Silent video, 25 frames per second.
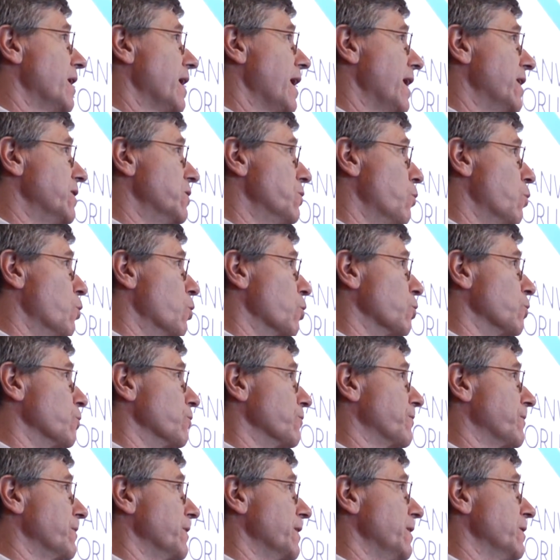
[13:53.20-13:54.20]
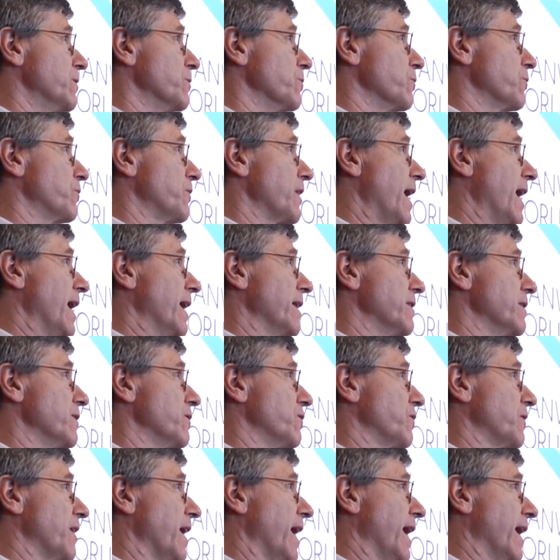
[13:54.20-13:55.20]
and the world's leaders on
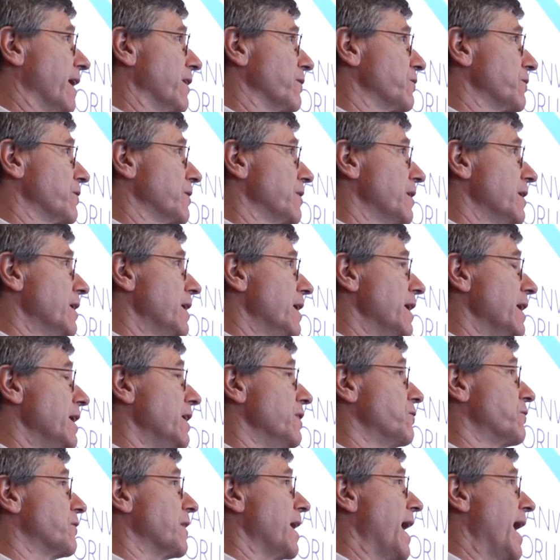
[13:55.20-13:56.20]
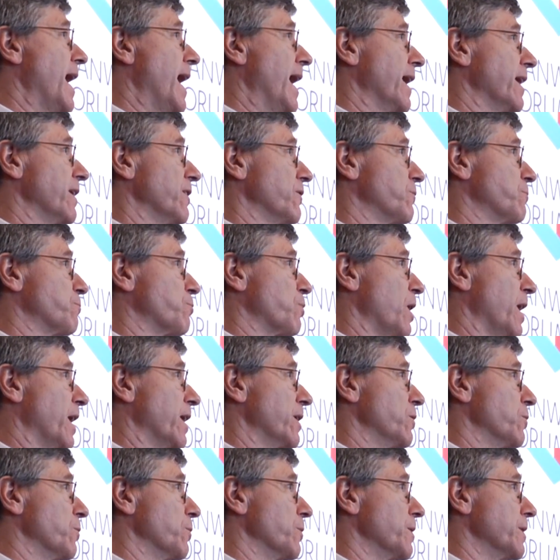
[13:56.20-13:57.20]
this task is the highest
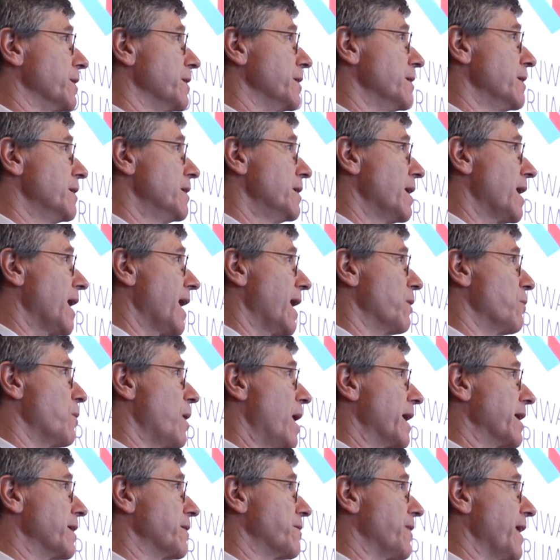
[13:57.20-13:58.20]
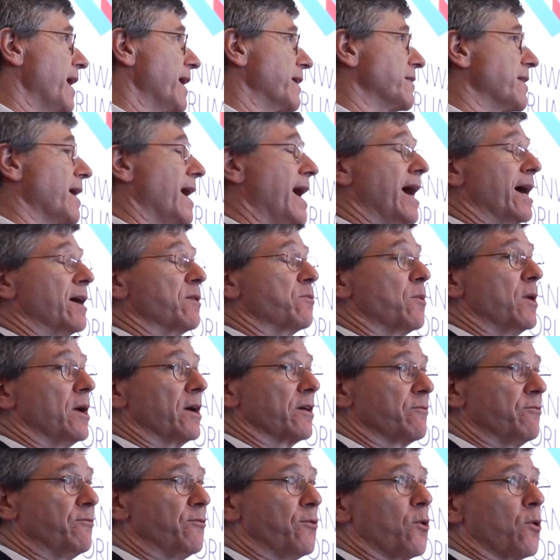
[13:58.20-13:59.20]
priority. I want to thank the
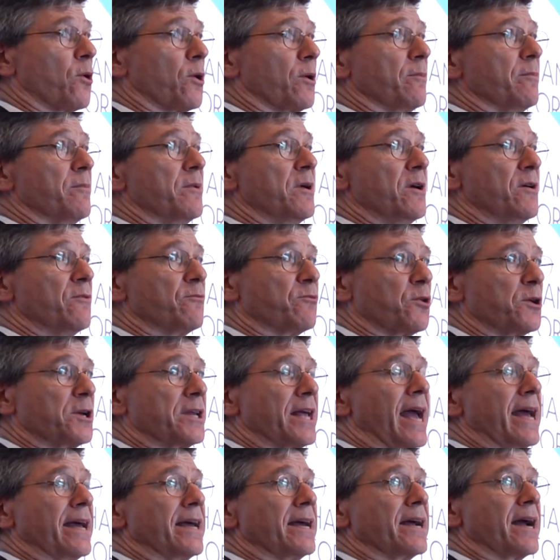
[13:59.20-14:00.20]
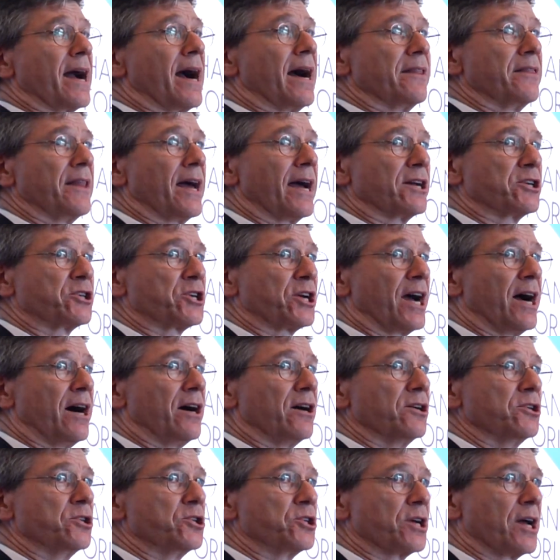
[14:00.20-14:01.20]
Hanwang Forum for taking on that
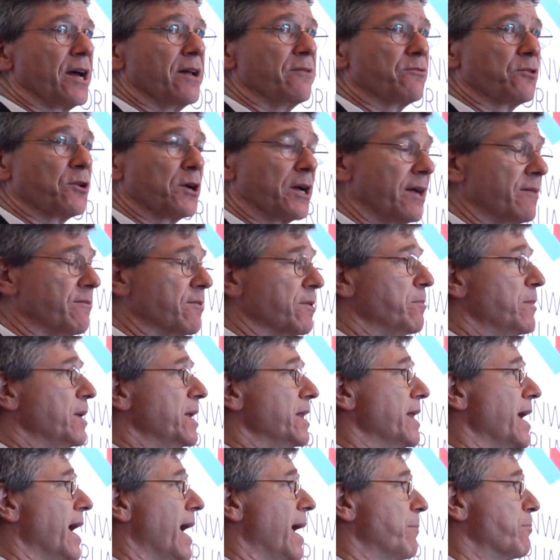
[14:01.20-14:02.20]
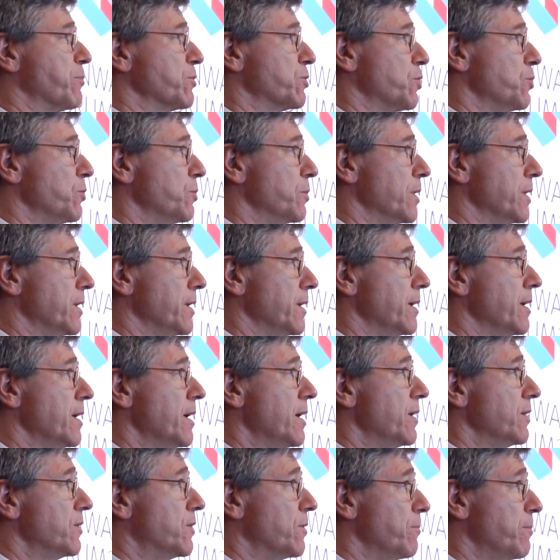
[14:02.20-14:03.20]
challenge and for giving me the opportunity
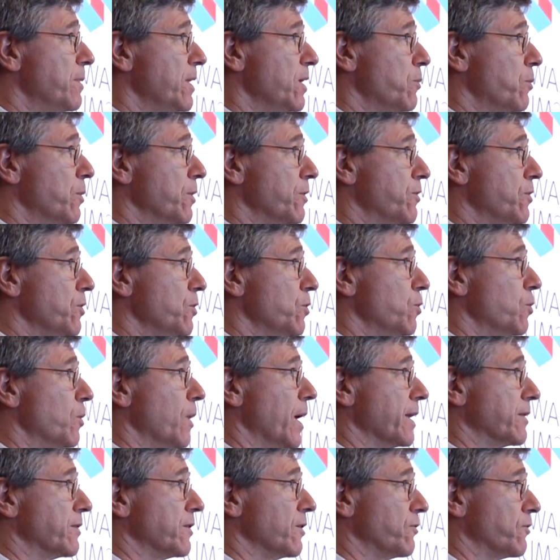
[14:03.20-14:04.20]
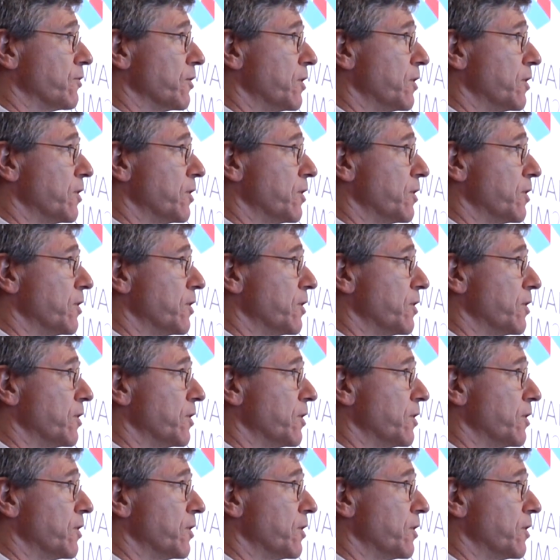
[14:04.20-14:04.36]
to be with you at this